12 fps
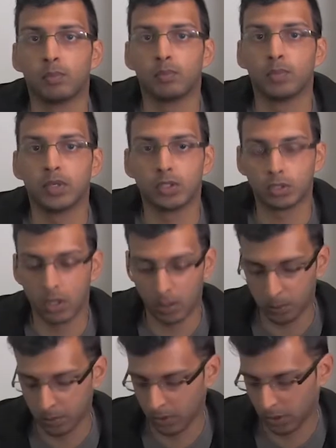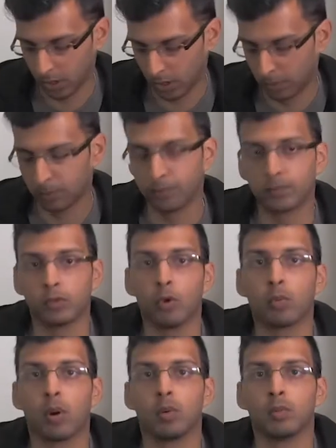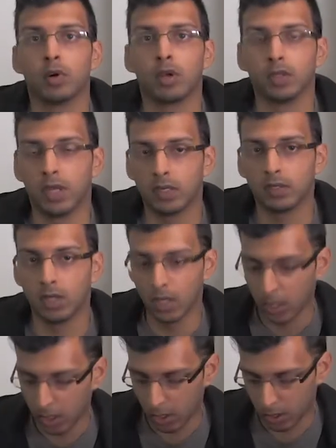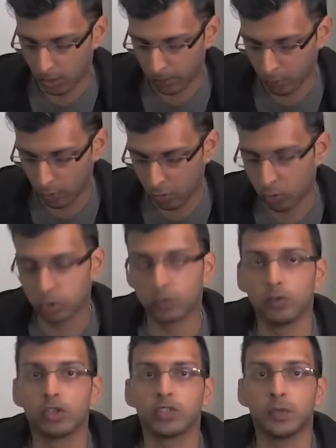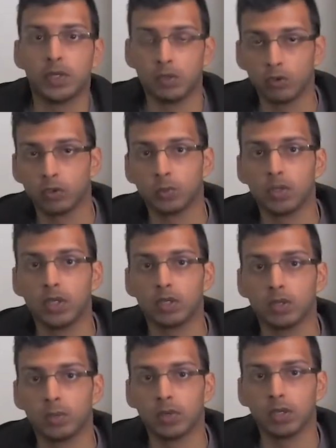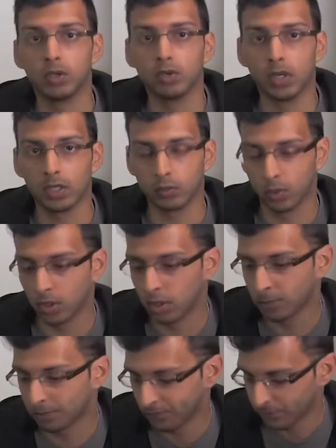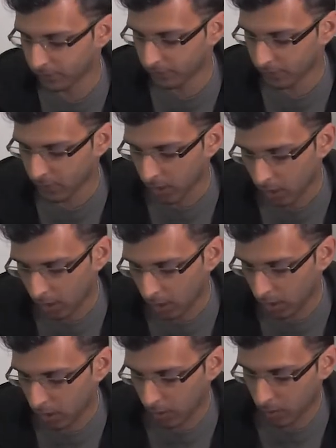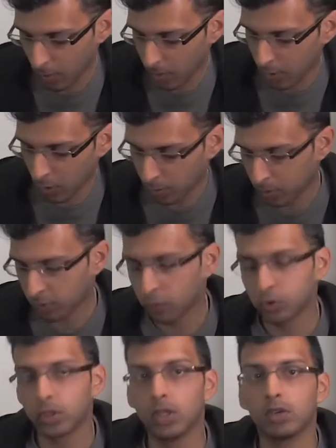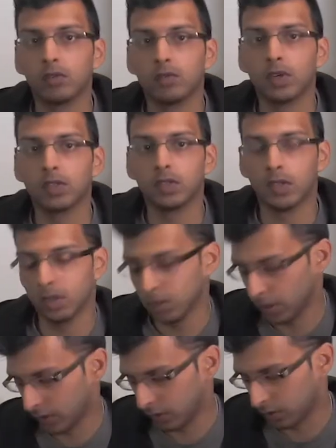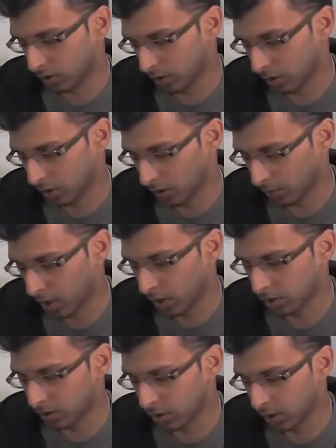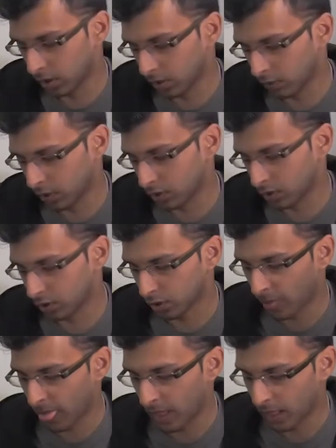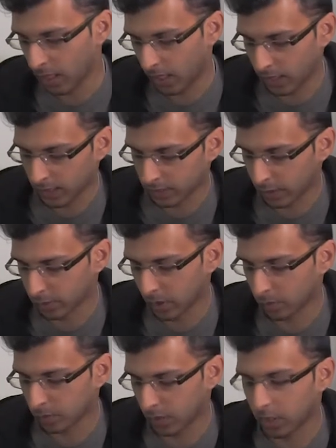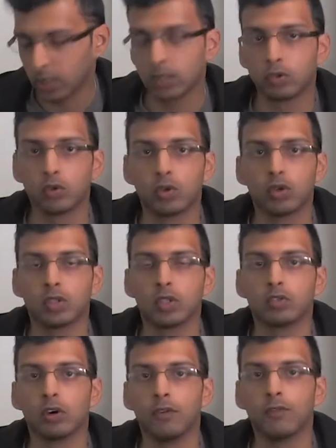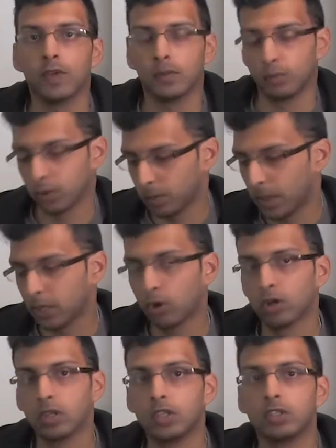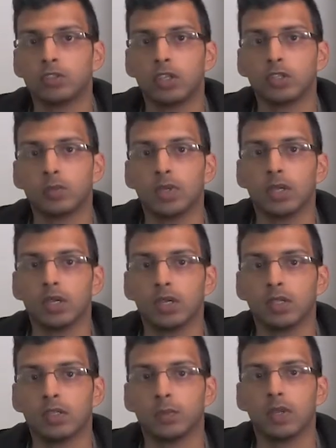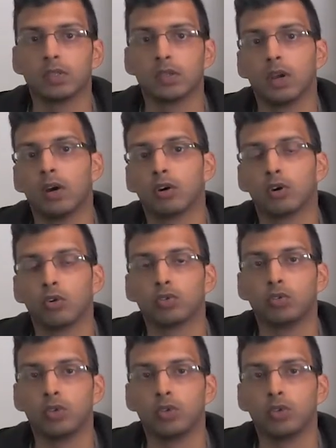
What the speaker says: pin sharp, no problem around that. Autofocus speed is also pretty good as well. The 1.4 teleconverter is the Mark III version. Sometimes I took this off and put it back on interchangeably. It depends on how close you